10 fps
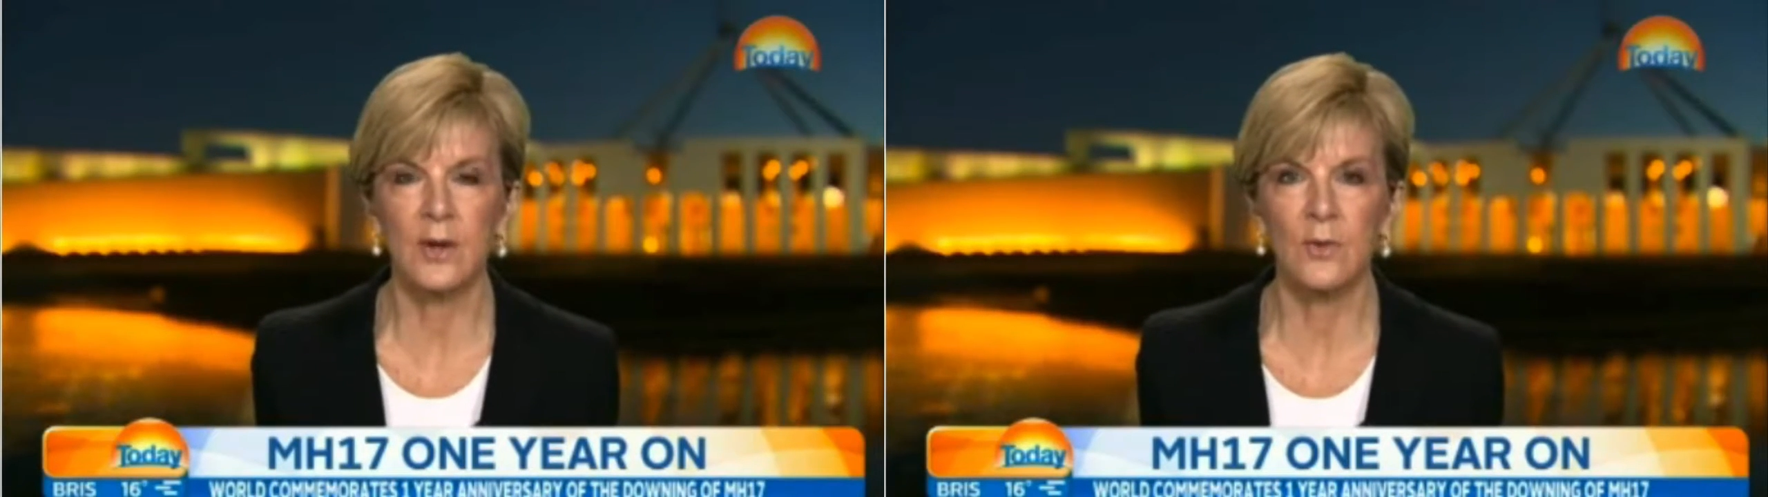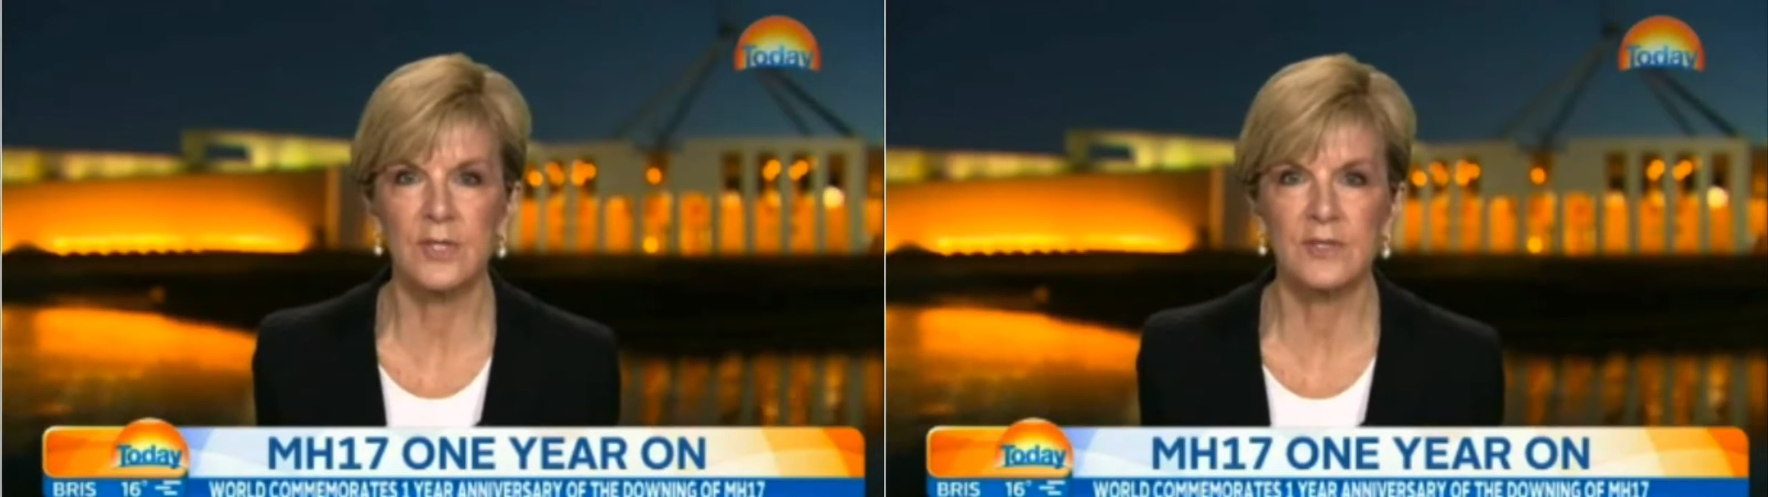
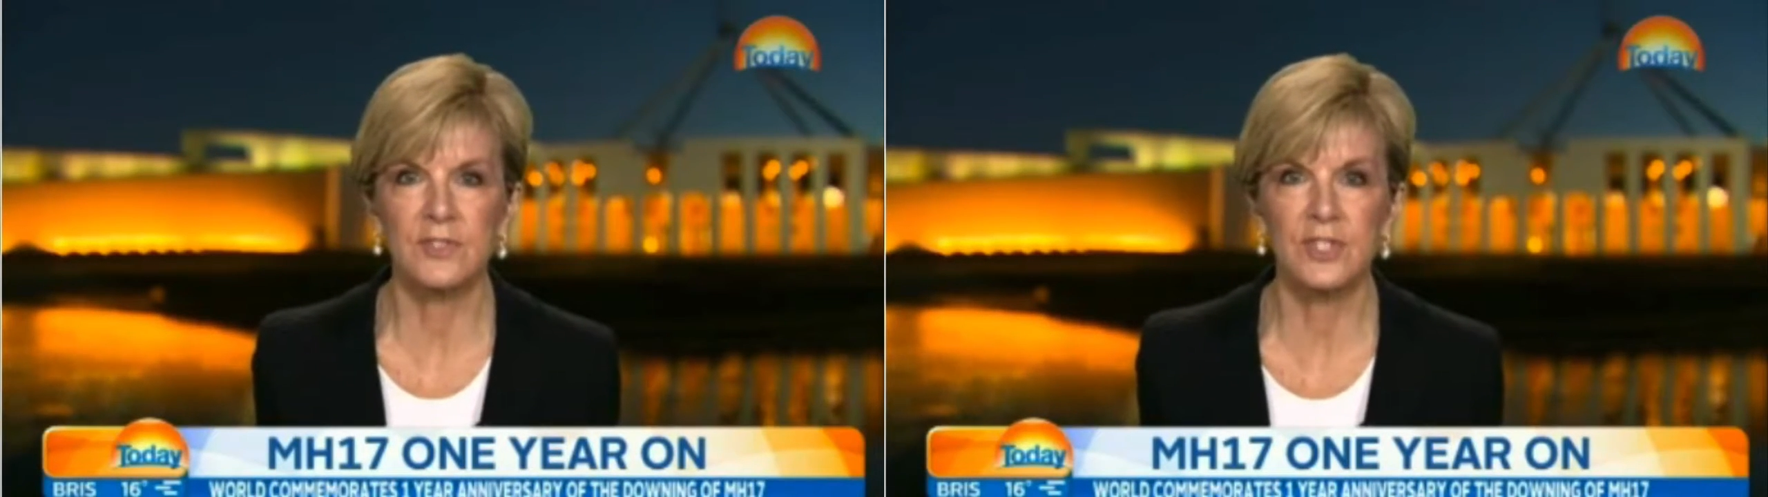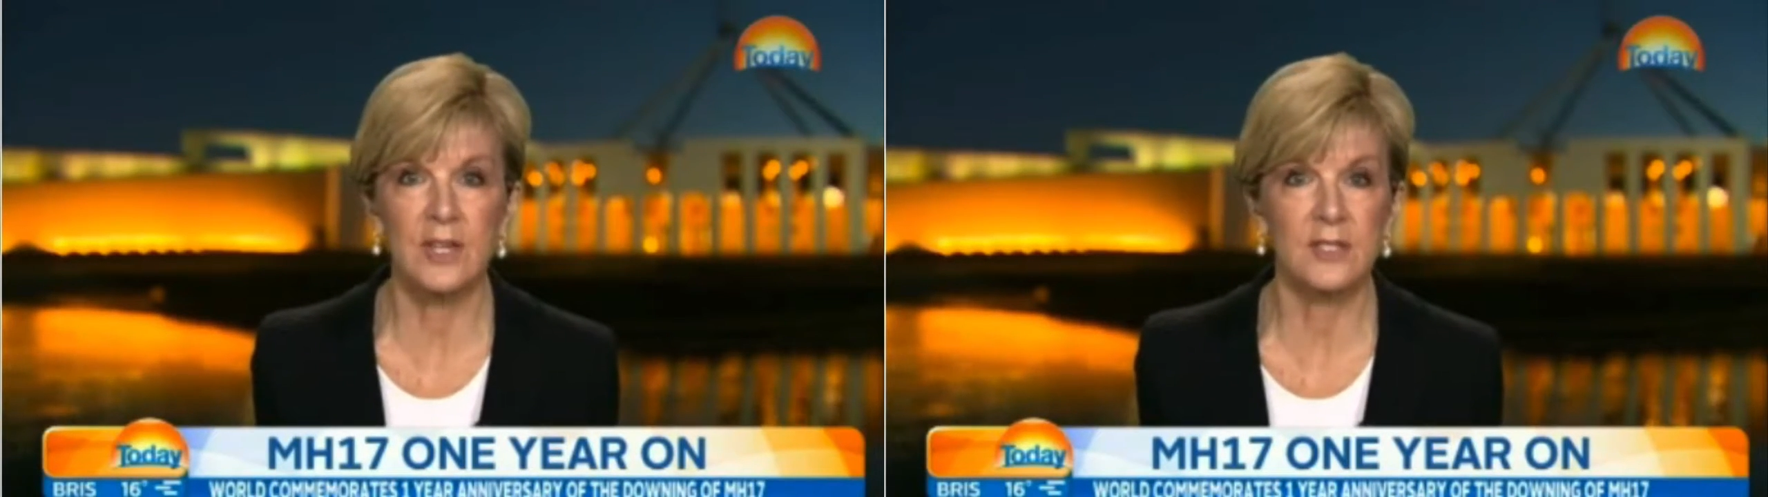quest
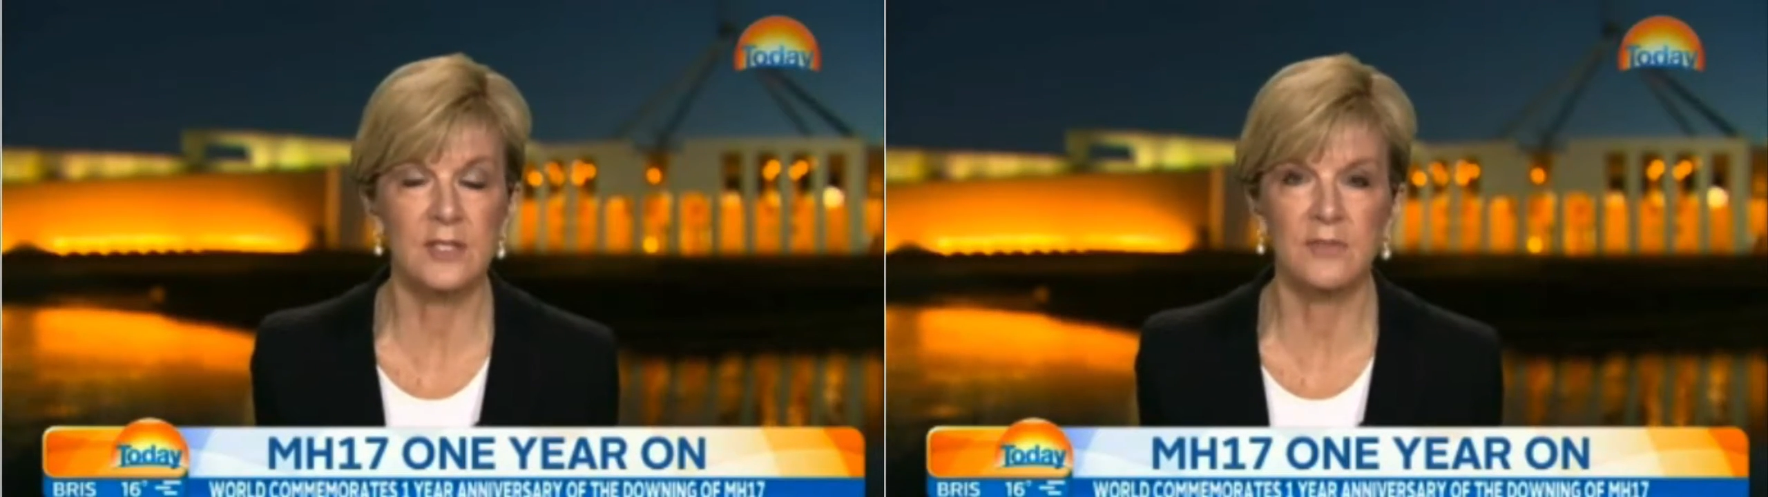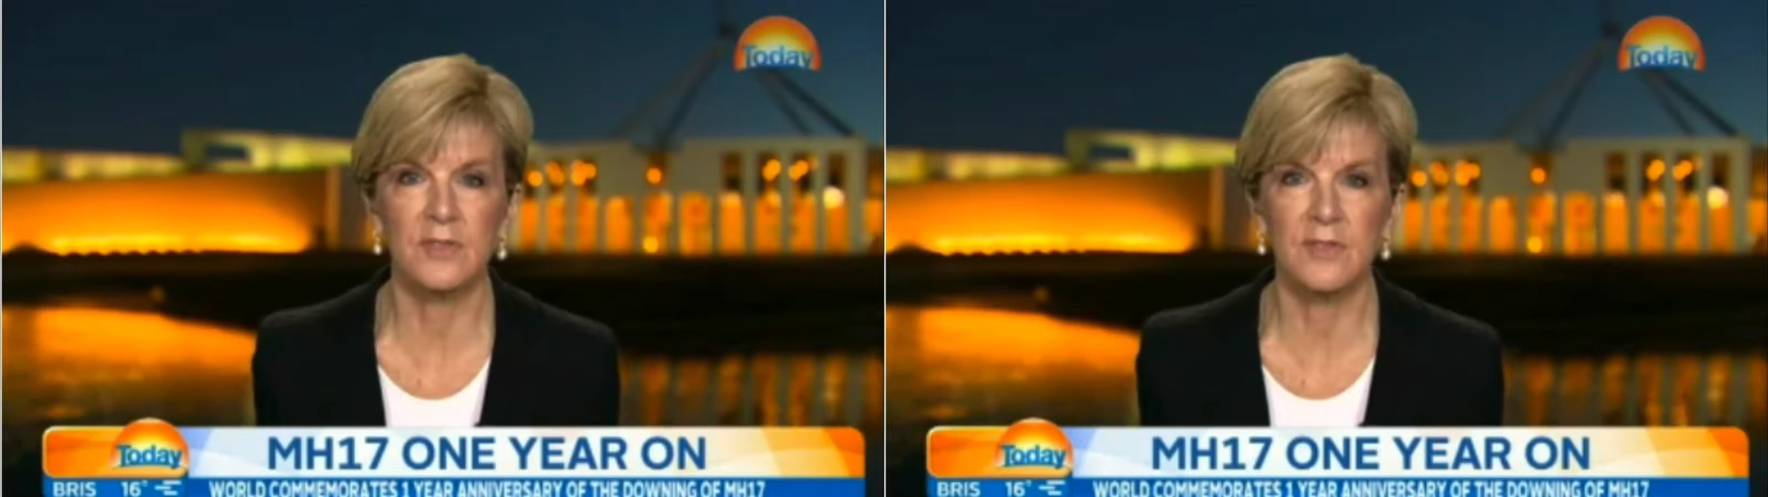for
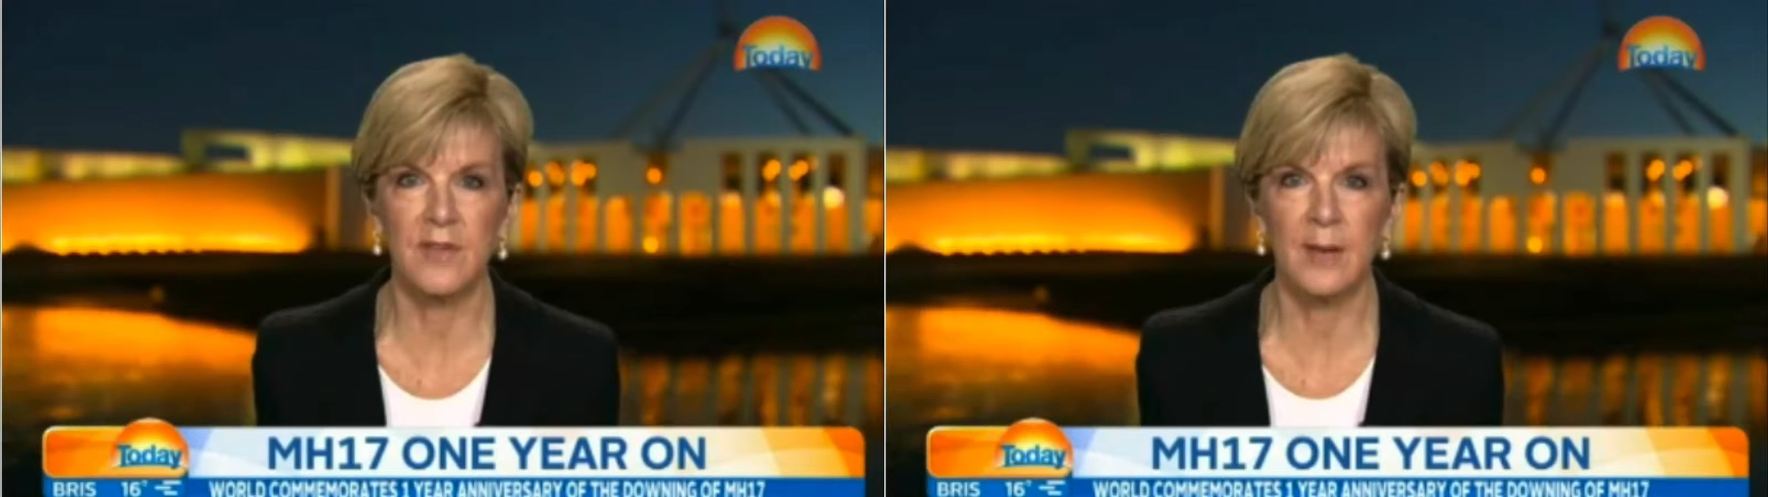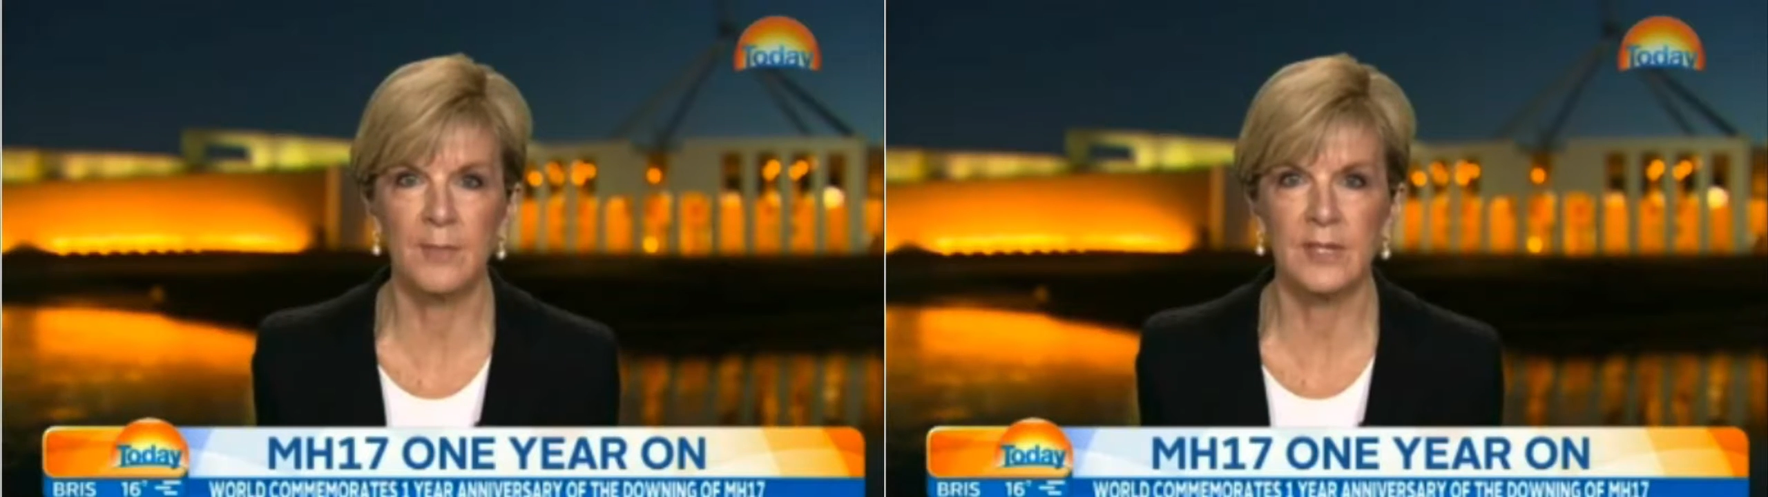justice for the
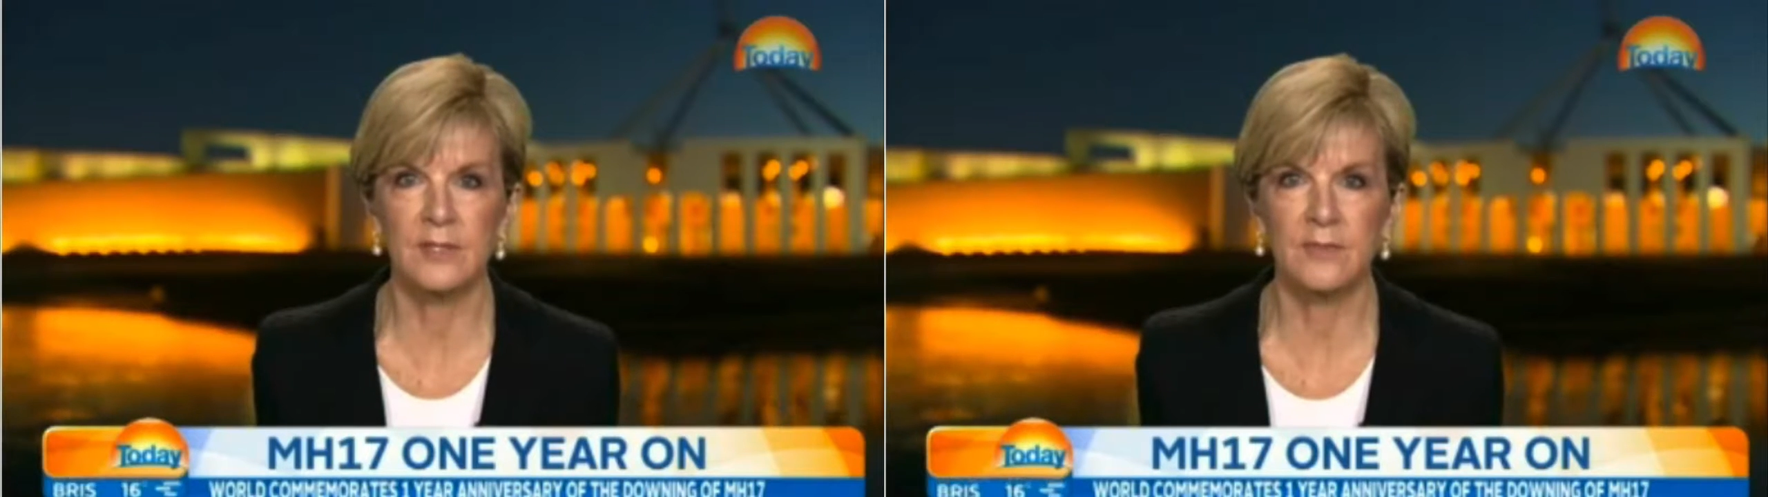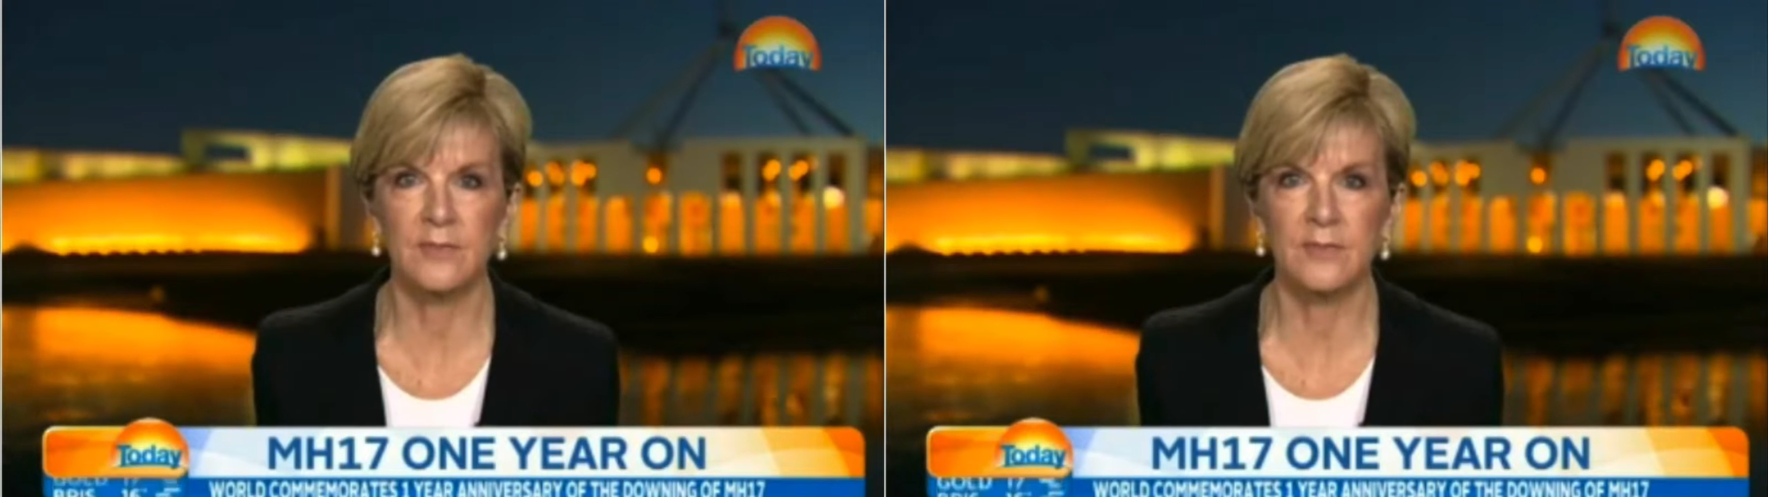
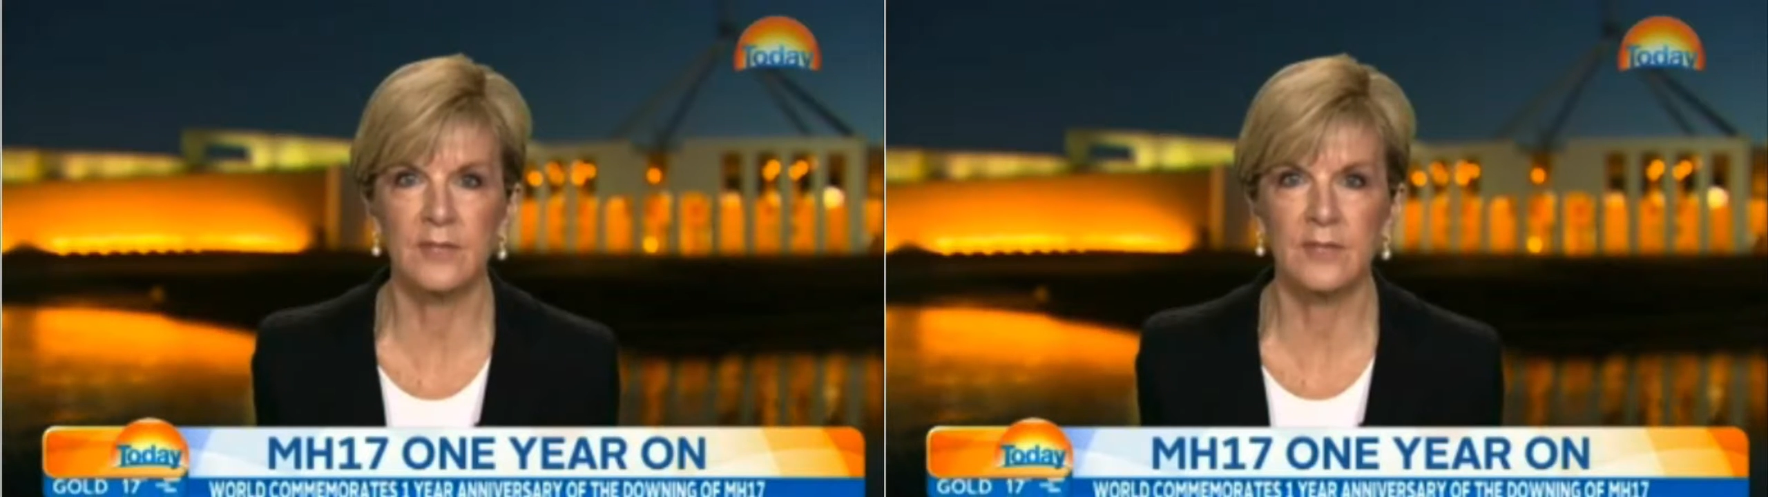families of